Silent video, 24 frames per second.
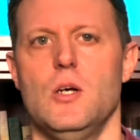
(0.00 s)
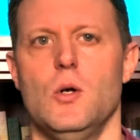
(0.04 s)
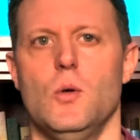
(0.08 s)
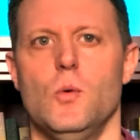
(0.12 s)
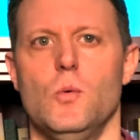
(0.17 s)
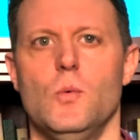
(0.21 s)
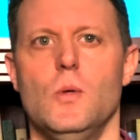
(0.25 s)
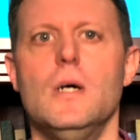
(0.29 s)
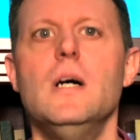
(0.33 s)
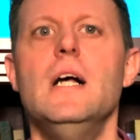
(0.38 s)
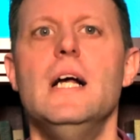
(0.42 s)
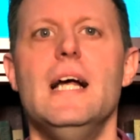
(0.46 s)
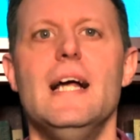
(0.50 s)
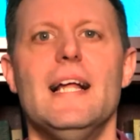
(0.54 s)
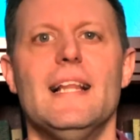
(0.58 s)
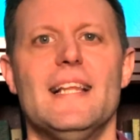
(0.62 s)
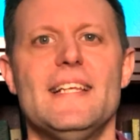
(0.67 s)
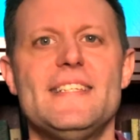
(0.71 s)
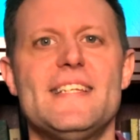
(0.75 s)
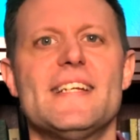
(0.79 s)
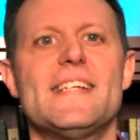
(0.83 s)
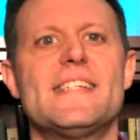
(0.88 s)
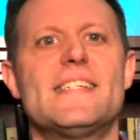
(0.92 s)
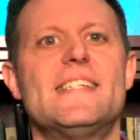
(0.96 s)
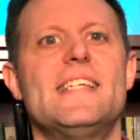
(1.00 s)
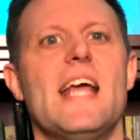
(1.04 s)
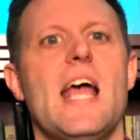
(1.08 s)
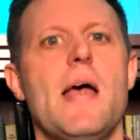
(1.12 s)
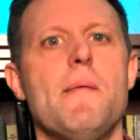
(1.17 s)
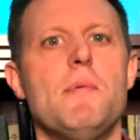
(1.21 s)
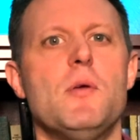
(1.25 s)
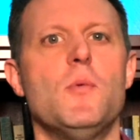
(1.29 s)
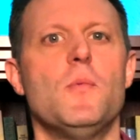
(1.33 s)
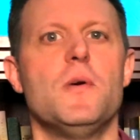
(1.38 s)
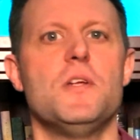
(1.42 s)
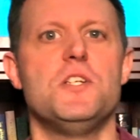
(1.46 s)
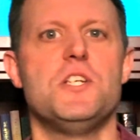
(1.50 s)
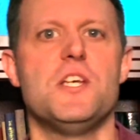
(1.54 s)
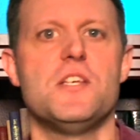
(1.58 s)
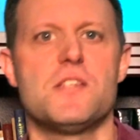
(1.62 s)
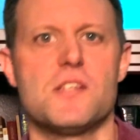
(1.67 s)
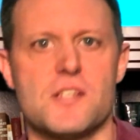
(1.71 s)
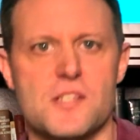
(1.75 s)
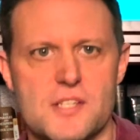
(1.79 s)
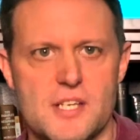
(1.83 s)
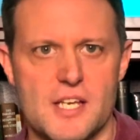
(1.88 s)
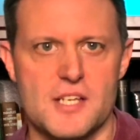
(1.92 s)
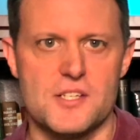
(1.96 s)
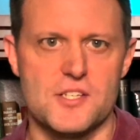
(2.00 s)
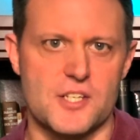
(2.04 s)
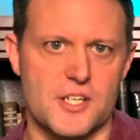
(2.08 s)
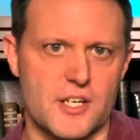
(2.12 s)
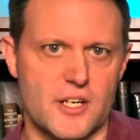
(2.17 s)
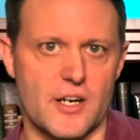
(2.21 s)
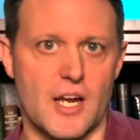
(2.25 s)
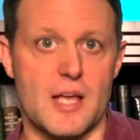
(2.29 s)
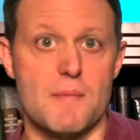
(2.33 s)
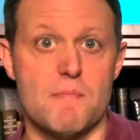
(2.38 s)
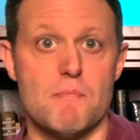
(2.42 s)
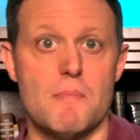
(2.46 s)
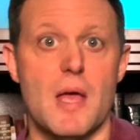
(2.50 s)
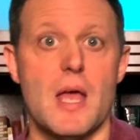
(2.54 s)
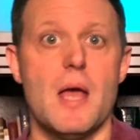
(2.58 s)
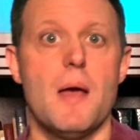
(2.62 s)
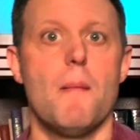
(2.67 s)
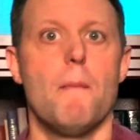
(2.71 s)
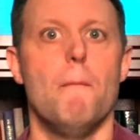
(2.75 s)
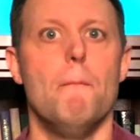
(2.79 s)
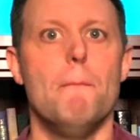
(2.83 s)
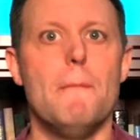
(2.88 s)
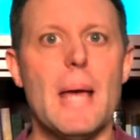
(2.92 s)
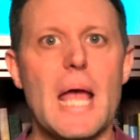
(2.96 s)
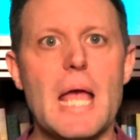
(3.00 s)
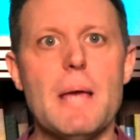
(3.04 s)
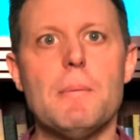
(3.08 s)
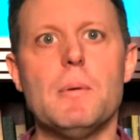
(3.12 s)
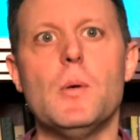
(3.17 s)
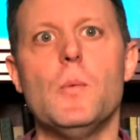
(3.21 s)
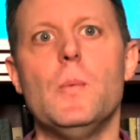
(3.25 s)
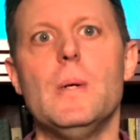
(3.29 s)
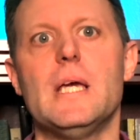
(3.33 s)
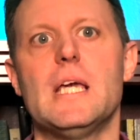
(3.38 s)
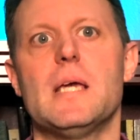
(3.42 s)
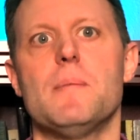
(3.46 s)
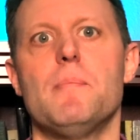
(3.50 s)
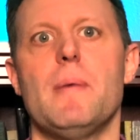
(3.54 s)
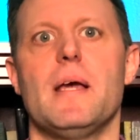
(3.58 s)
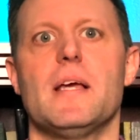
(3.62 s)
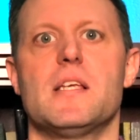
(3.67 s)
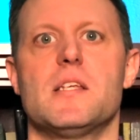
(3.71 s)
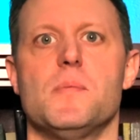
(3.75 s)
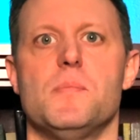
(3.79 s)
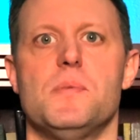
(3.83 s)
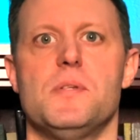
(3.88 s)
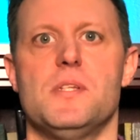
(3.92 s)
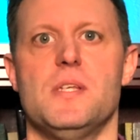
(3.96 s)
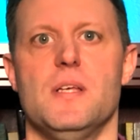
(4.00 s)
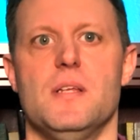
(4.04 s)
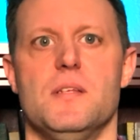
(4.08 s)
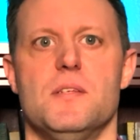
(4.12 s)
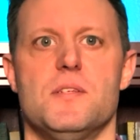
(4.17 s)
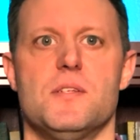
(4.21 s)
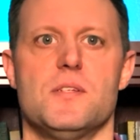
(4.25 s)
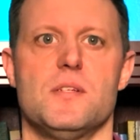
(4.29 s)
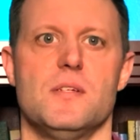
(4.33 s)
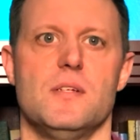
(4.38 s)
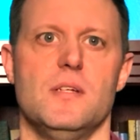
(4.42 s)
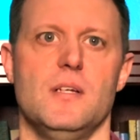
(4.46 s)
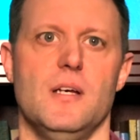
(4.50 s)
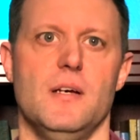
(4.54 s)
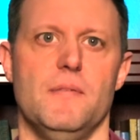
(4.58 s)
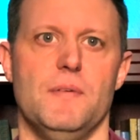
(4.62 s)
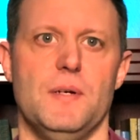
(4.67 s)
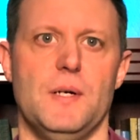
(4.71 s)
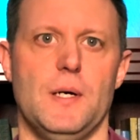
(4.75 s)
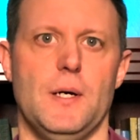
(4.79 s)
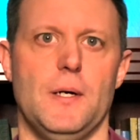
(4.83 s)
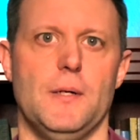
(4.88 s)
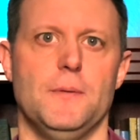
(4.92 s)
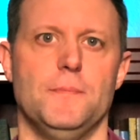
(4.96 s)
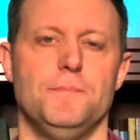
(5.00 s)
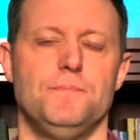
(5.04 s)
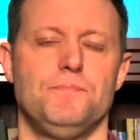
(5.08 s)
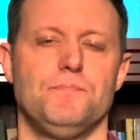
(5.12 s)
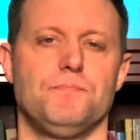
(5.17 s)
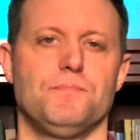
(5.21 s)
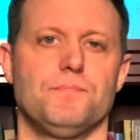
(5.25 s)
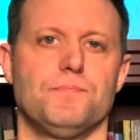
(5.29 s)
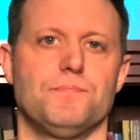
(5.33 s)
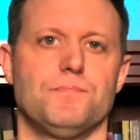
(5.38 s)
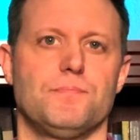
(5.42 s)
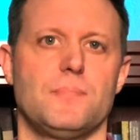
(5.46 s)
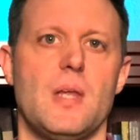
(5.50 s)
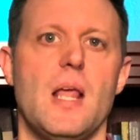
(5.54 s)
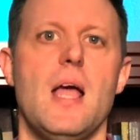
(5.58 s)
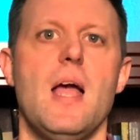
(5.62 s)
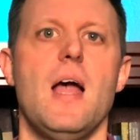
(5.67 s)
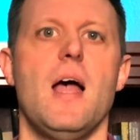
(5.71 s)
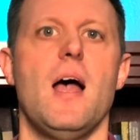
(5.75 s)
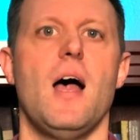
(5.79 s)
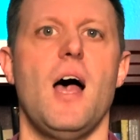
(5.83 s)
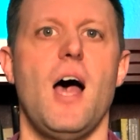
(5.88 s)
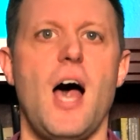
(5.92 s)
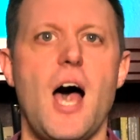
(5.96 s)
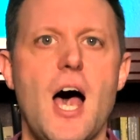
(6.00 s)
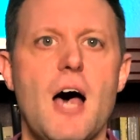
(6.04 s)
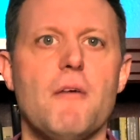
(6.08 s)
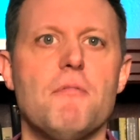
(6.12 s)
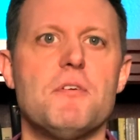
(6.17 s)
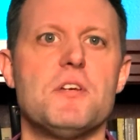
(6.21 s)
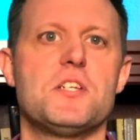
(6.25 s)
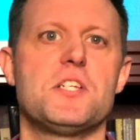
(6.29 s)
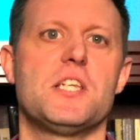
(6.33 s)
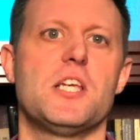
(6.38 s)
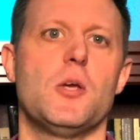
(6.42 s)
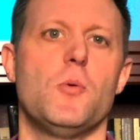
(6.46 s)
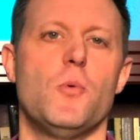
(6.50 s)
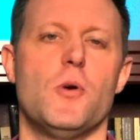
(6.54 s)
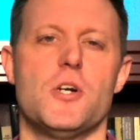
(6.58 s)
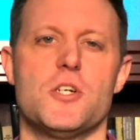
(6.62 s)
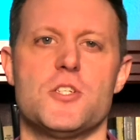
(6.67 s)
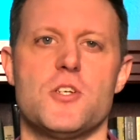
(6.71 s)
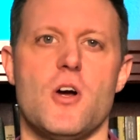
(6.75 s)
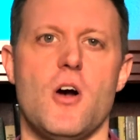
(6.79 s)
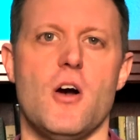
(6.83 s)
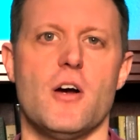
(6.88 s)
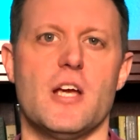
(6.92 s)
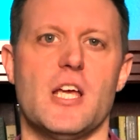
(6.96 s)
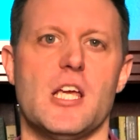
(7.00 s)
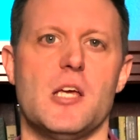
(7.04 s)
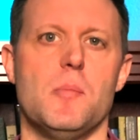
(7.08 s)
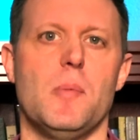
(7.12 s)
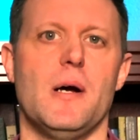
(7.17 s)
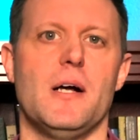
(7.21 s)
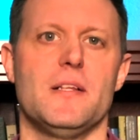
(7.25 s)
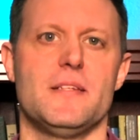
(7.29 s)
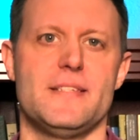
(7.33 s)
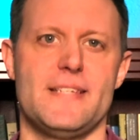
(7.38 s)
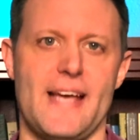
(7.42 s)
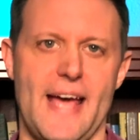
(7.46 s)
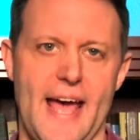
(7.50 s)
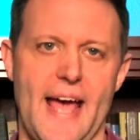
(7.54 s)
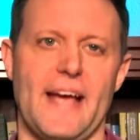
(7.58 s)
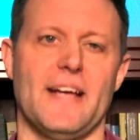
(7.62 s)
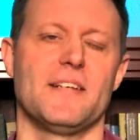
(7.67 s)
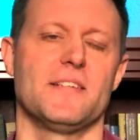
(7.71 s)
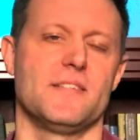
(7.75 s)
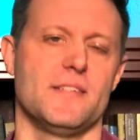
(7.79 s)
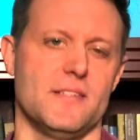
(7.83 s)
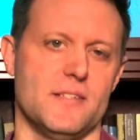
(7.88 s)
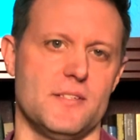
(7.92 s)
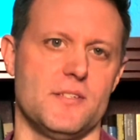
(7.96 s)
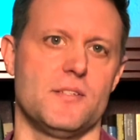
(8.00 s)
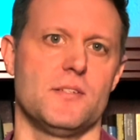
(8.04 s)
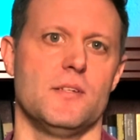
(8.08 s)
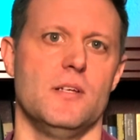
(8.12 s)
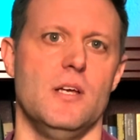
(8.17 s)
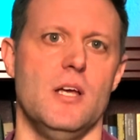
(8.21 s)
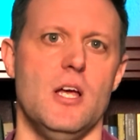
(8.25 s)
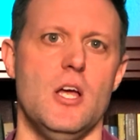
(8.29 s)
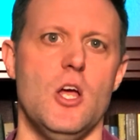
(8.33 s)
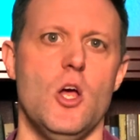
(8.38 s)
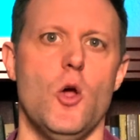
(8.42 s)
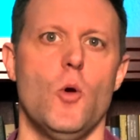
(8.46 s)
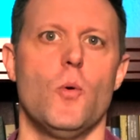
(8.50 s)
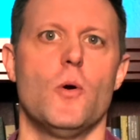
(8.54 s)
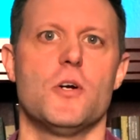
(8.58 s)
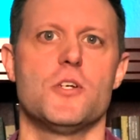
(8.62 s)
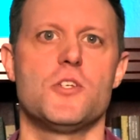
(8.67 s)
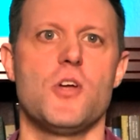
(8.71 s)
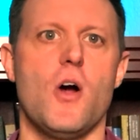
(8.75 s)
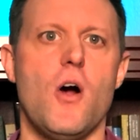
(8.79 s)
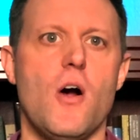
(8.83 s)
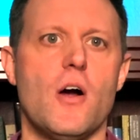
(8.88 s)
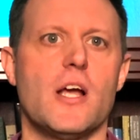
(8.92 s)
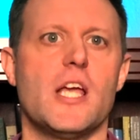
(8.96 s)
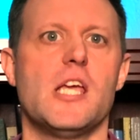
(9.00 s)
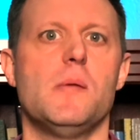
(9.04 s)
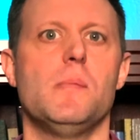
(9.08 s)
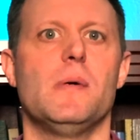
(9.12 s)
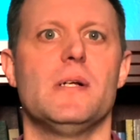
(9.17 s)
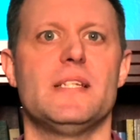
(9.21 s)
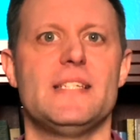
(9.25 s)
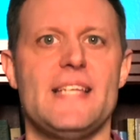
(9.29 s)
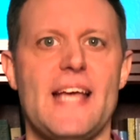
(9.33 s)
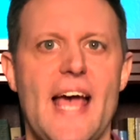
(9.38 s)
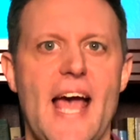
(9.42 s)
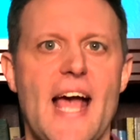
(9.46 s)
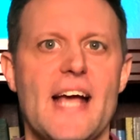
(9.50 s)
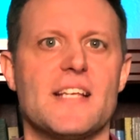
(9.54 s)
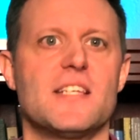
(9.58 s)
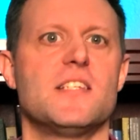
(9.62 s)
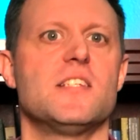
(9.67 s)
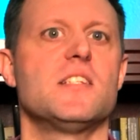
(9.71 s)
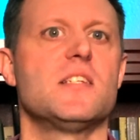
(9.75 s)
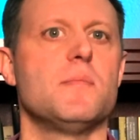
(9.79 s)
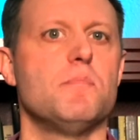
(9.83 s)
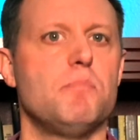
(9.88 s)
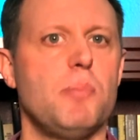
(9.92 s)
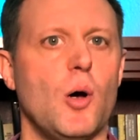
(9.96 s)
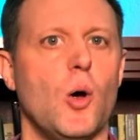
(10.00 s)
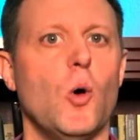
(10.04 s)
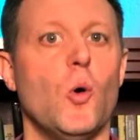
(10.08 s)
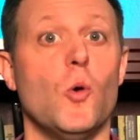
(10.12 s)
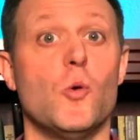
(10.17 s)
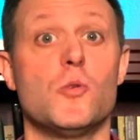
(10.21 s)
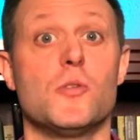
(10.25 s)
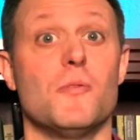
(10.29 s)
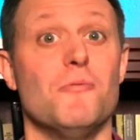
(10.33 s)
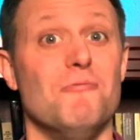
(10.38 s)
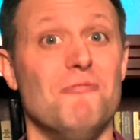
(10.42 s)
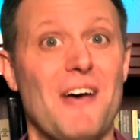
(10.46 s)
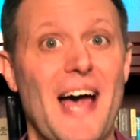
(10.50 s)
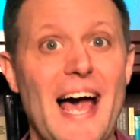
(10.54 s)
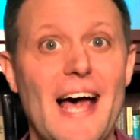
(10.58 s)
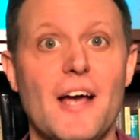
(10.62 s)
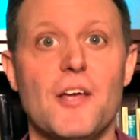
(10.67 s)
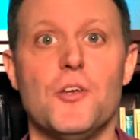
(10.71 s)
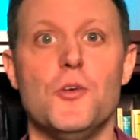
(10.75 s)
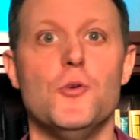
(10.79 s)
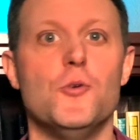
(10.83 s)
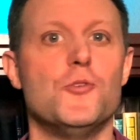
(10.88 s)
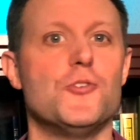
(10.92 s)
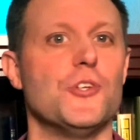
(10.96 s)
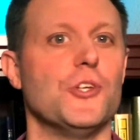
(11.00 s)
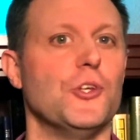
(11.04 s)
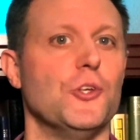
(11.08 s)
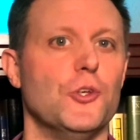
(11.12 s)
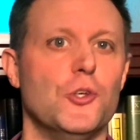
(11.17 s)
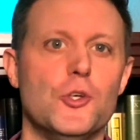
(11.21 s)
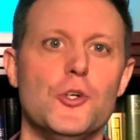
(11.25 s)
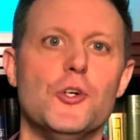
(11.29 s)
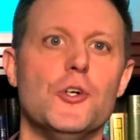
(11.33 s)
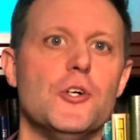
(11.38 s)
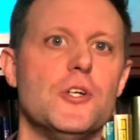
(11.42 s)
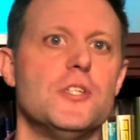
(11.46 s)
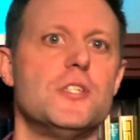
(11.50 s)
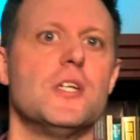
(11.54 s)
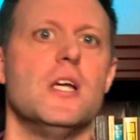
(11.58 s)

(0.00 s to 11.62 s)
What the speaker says: Well, let's examine what Jesus says here, and maybe we can make some sense of it all. Obviously, we're talking about taxes. We're talking about taxes imposed on values and goods.